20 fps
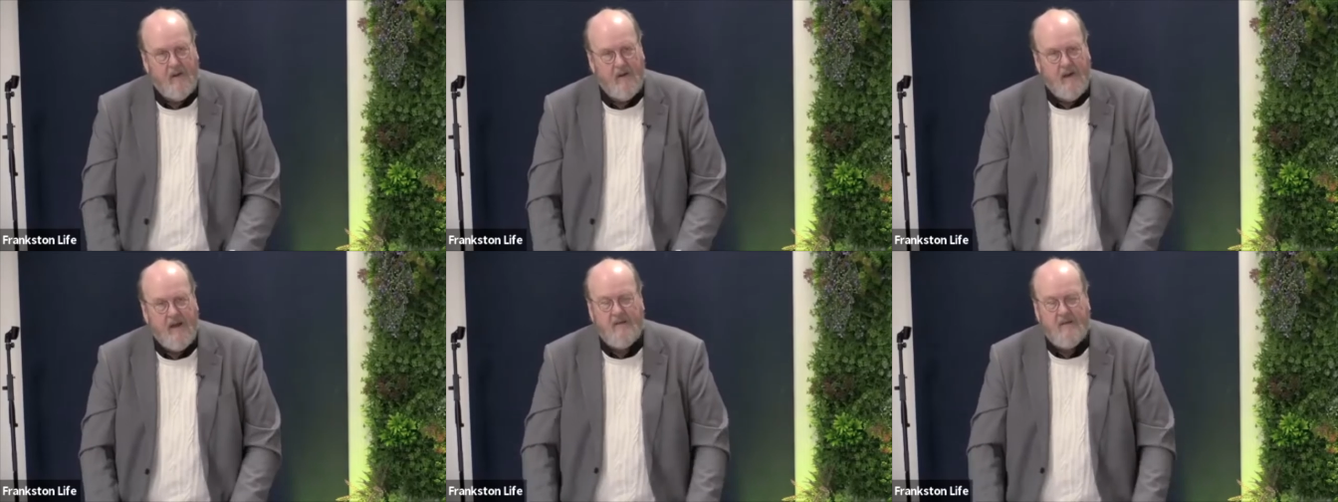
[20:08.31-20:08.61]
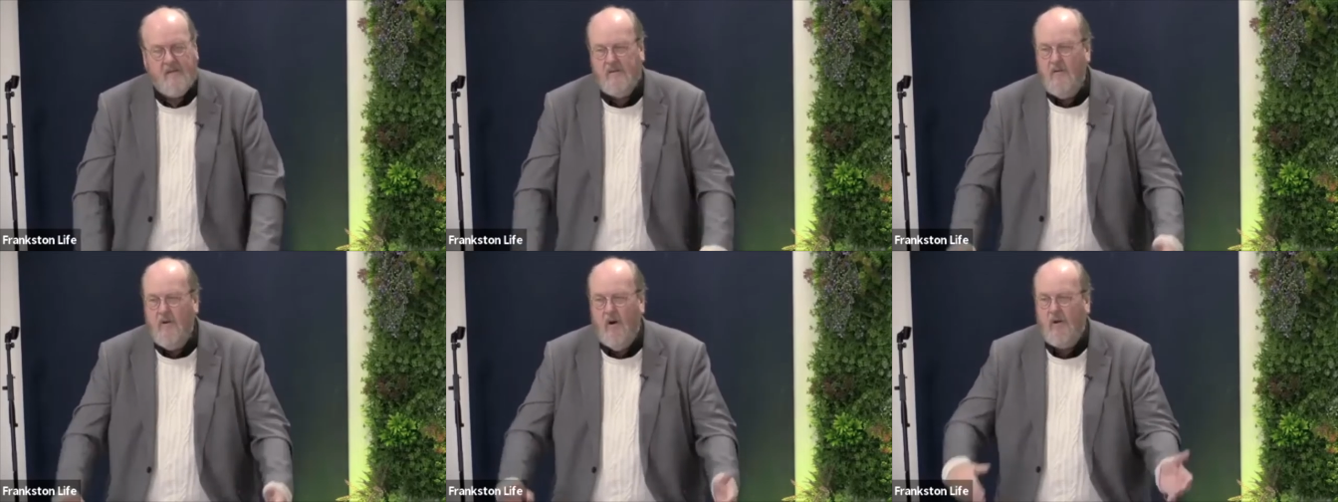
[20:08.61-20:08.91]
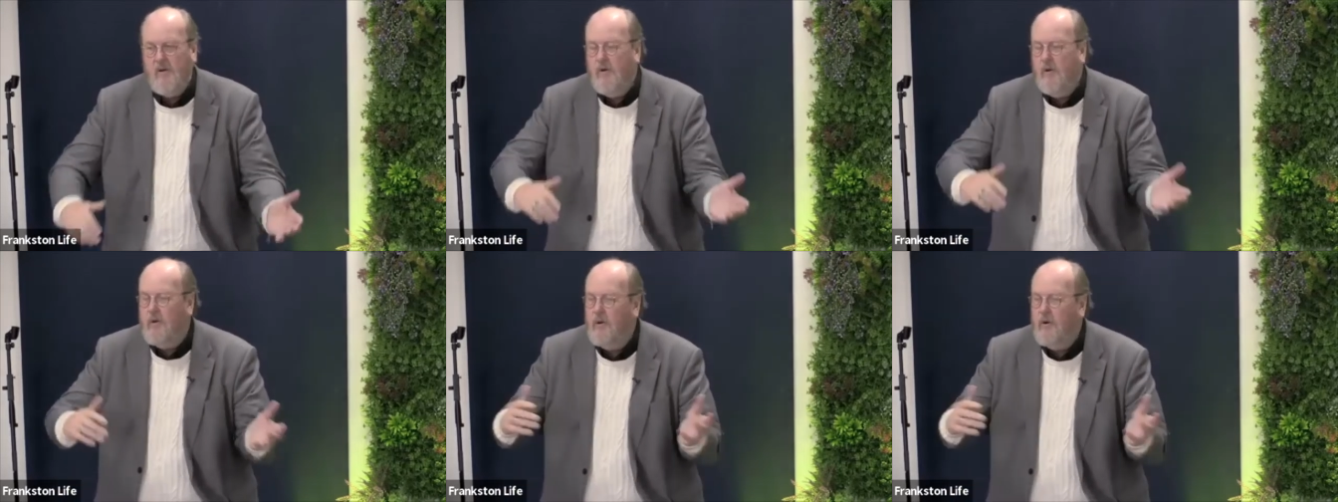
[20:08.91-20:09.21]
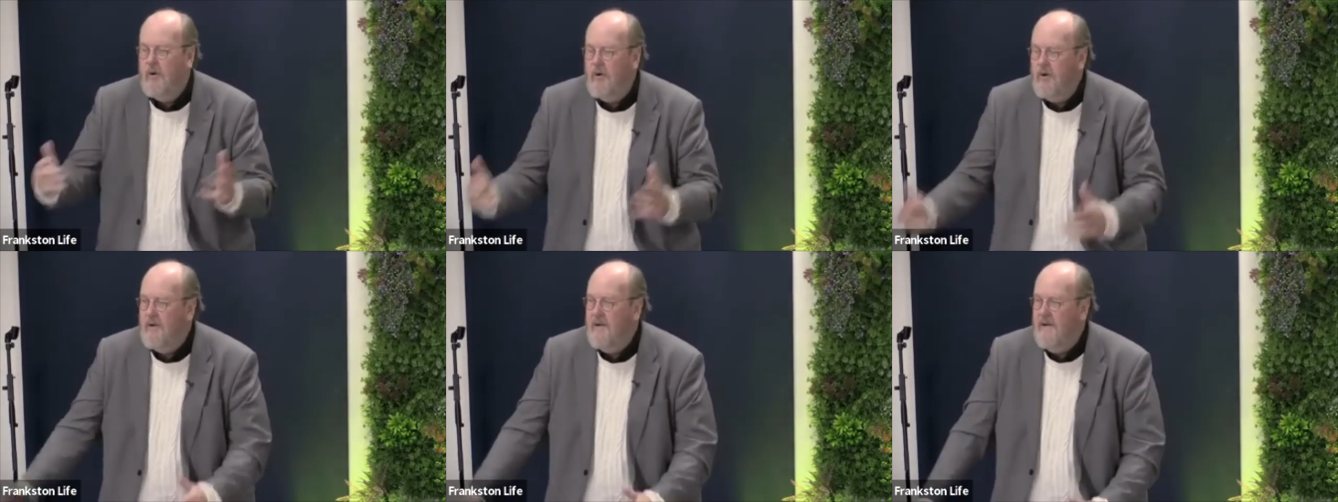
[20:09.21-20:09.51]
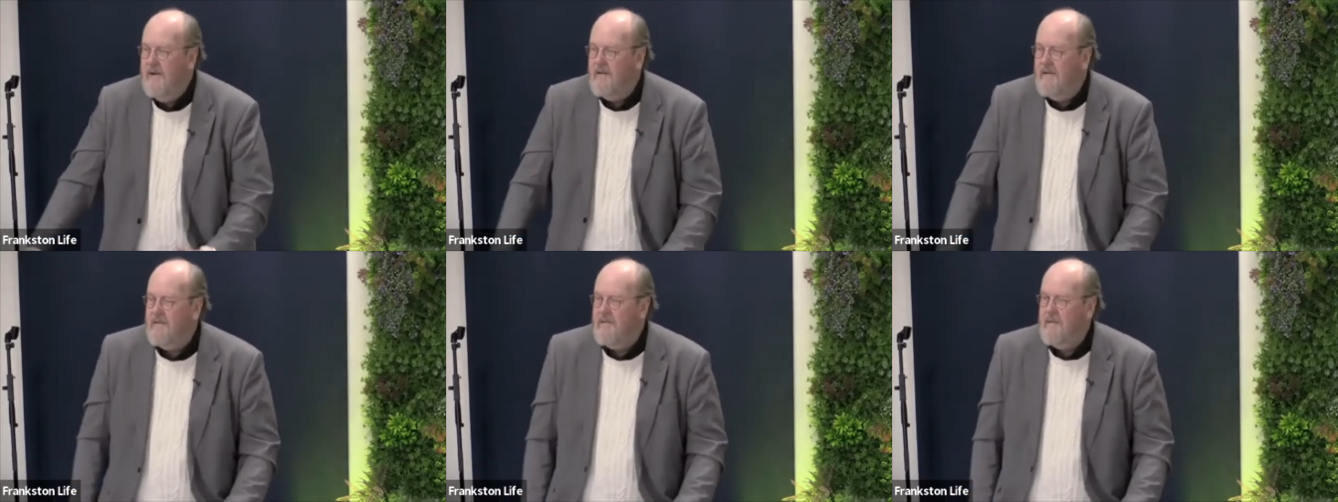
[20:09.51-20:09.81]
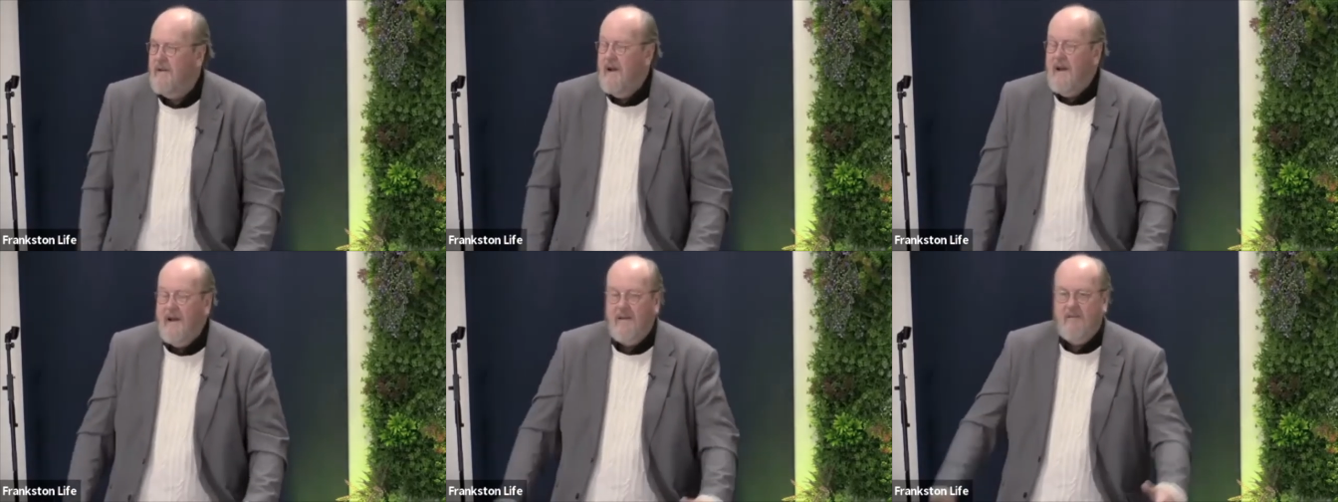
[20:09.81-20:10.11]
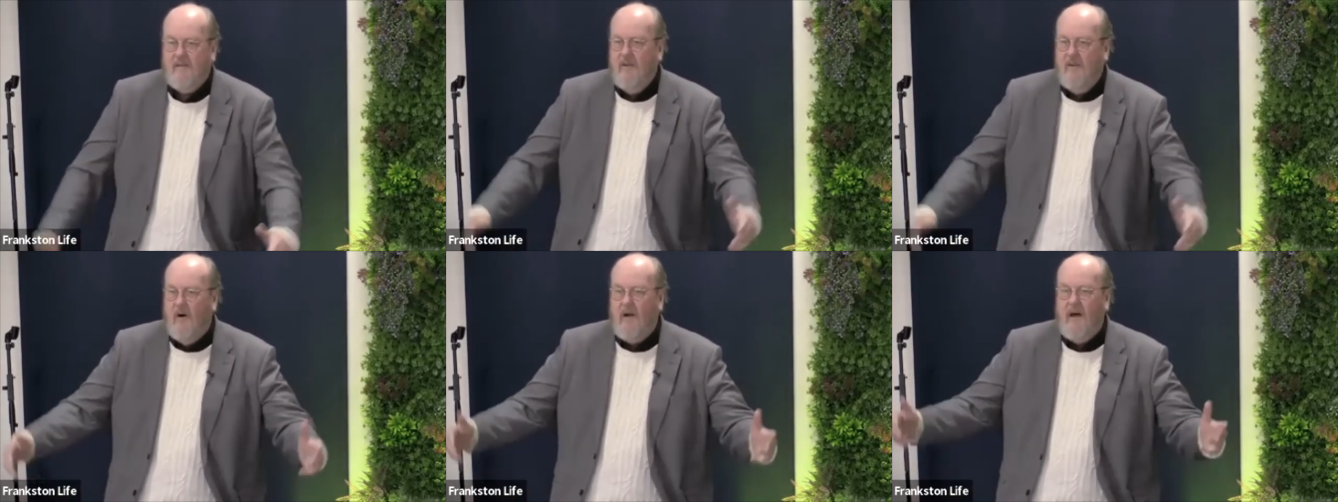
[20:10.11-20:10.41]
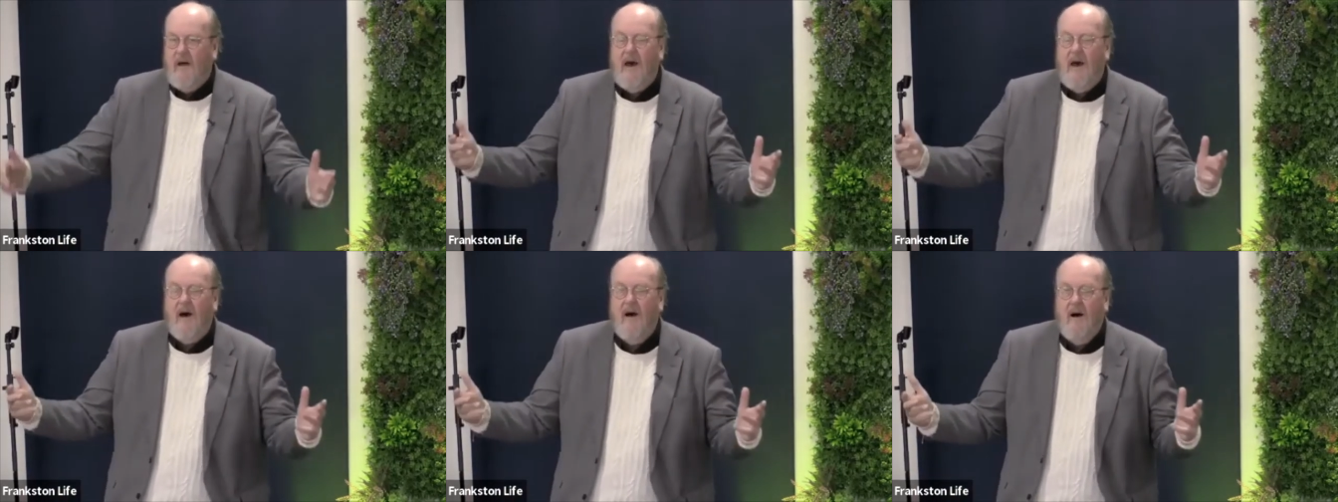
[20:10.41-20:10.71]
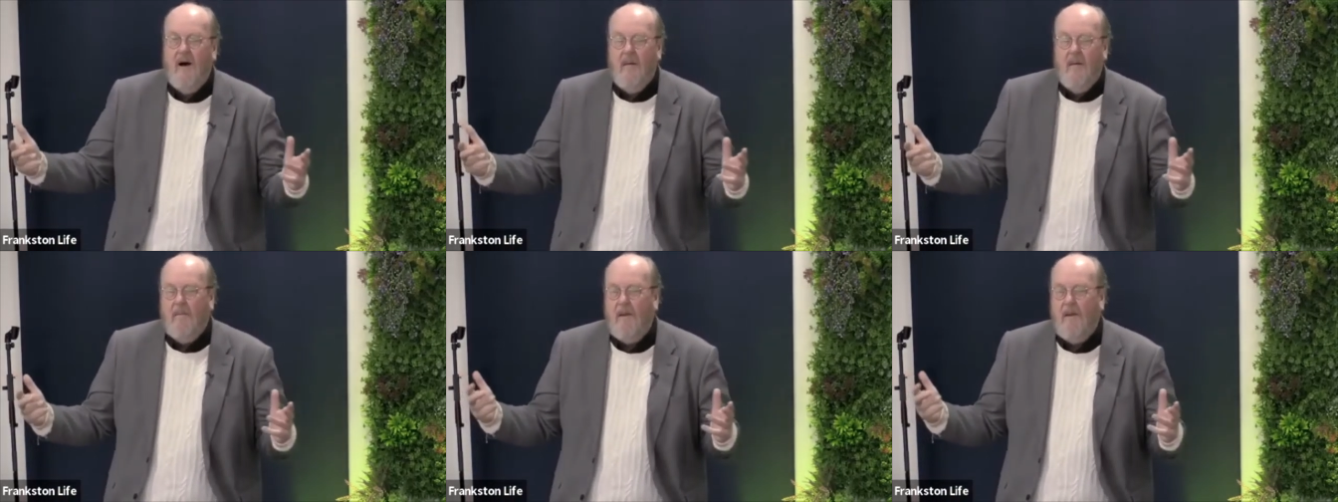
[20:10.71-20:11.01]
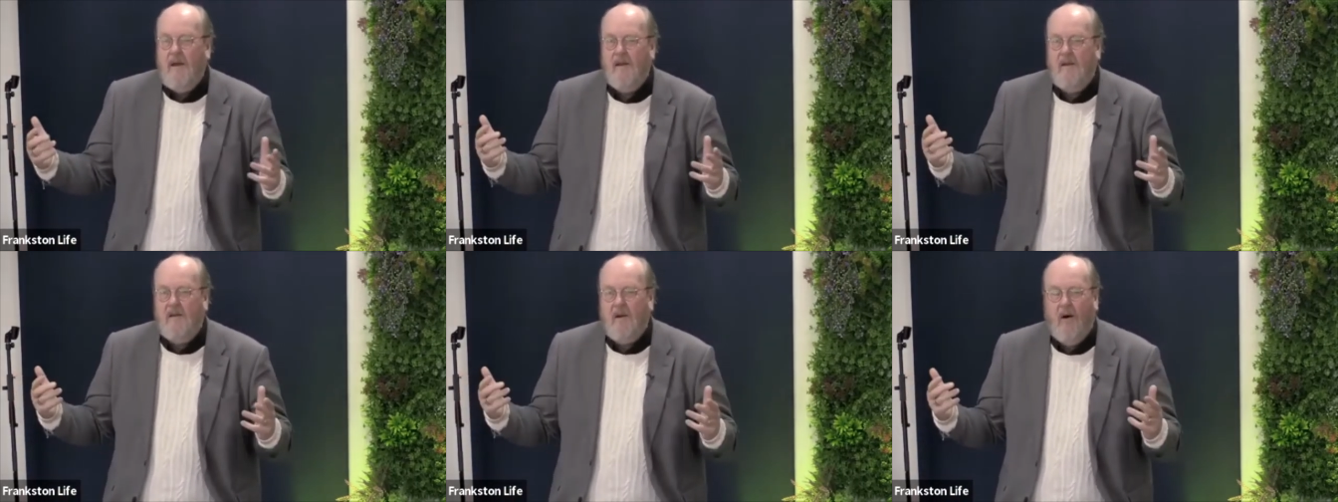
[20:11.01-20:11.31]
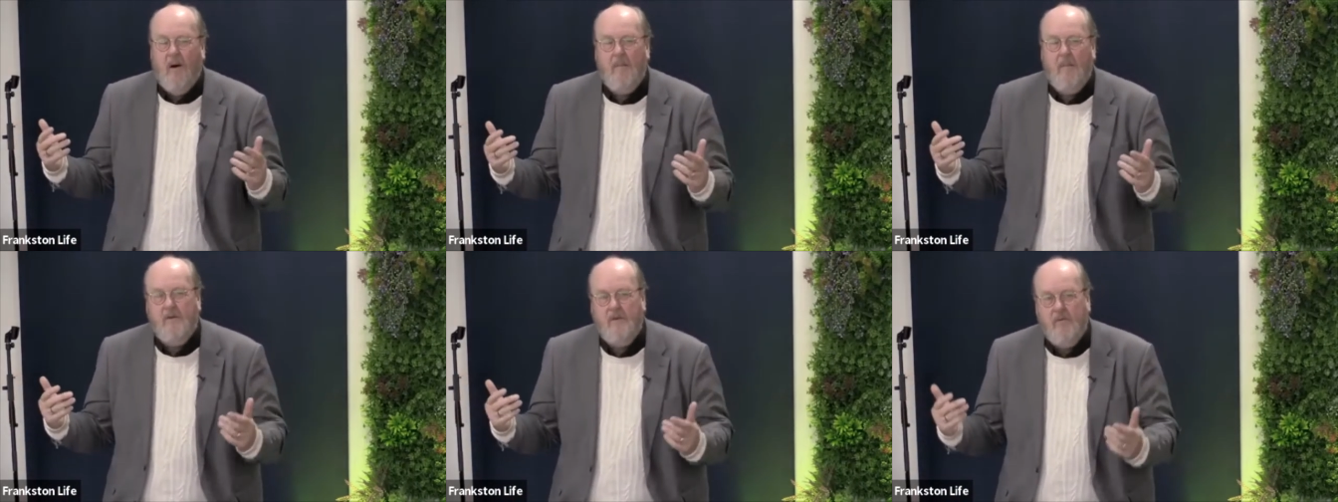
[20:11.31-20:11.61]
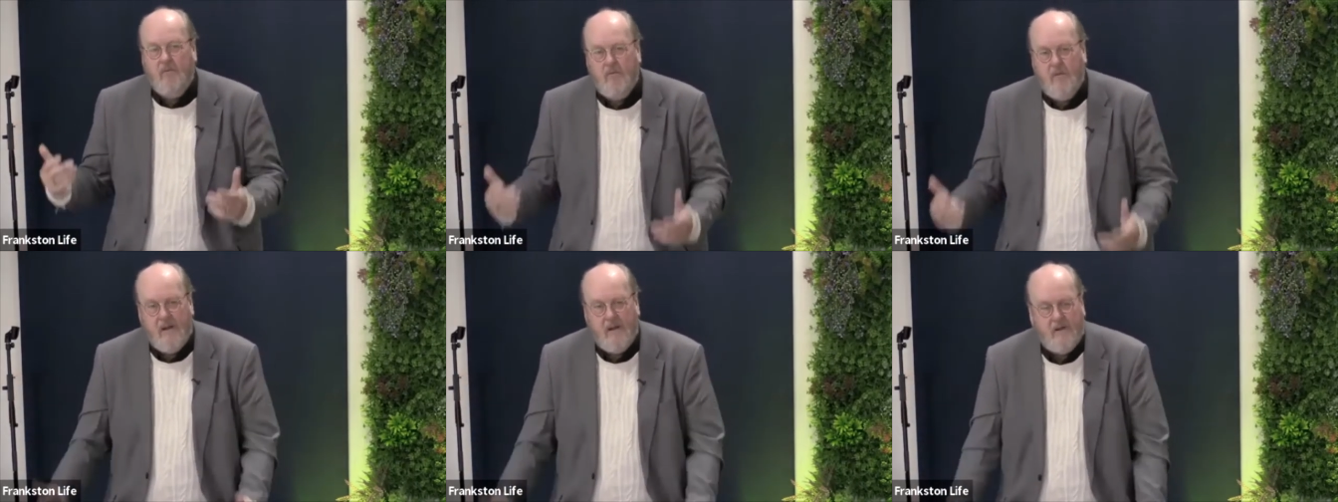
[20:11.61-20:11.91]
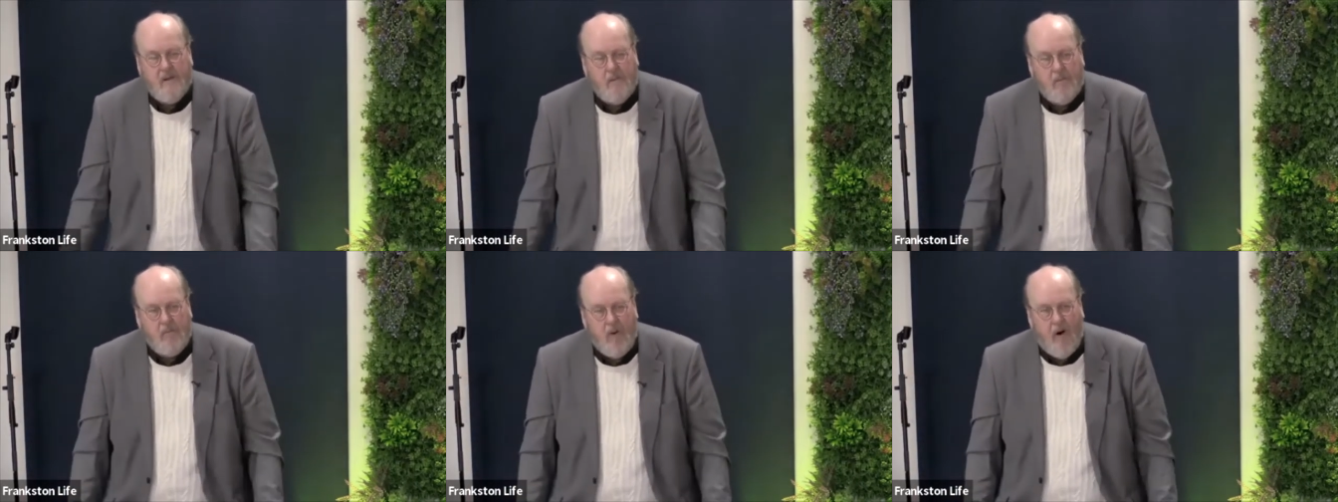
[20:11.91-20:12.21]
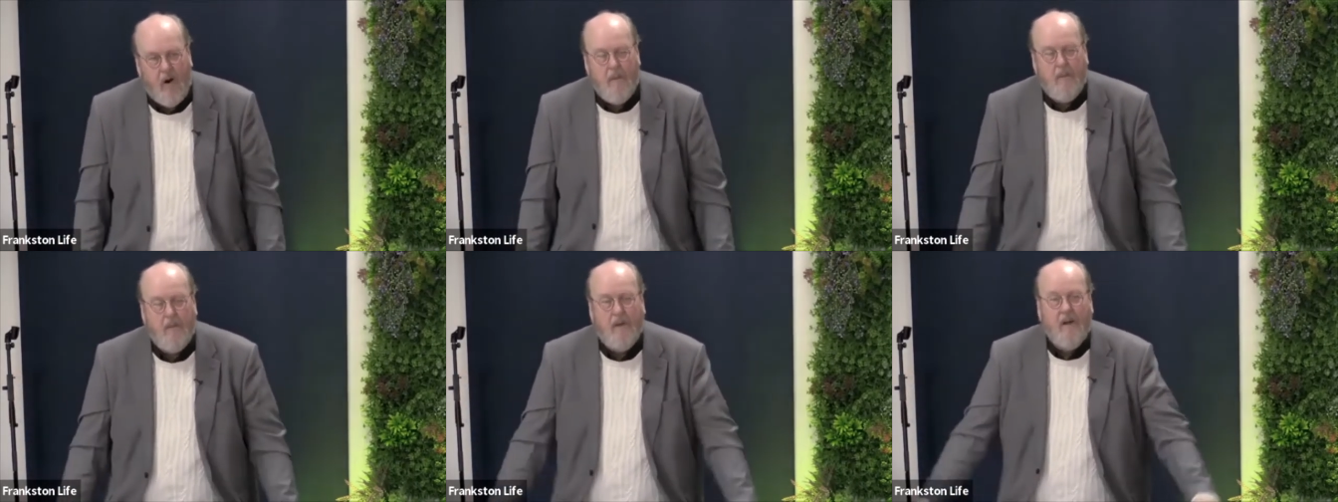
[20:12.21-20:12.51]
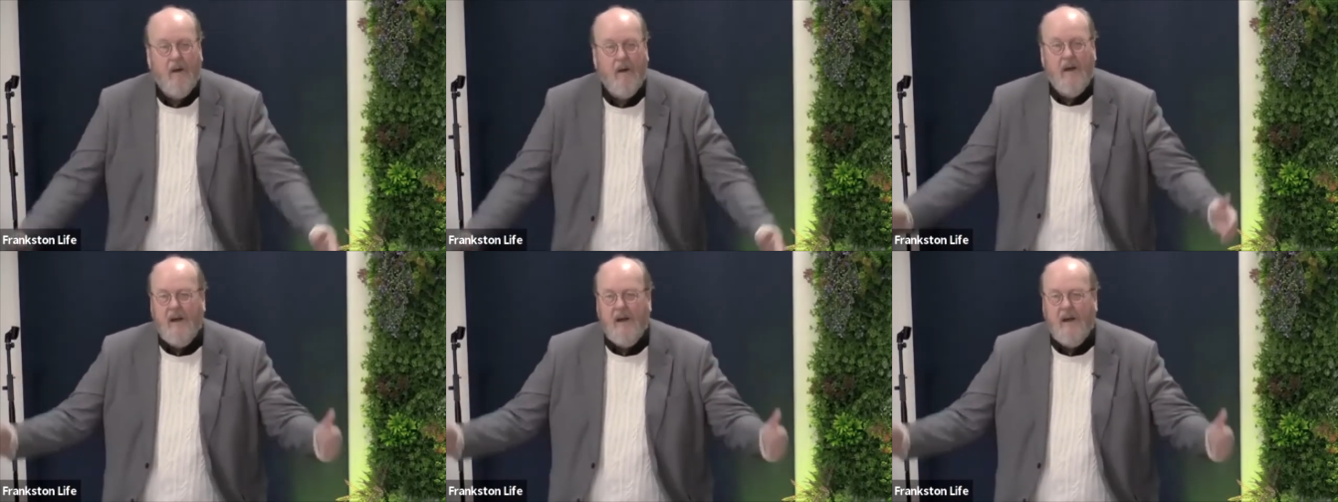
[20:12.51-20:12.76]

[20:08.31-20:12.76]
It's not your goodness. It's not how many times you've read the Bible.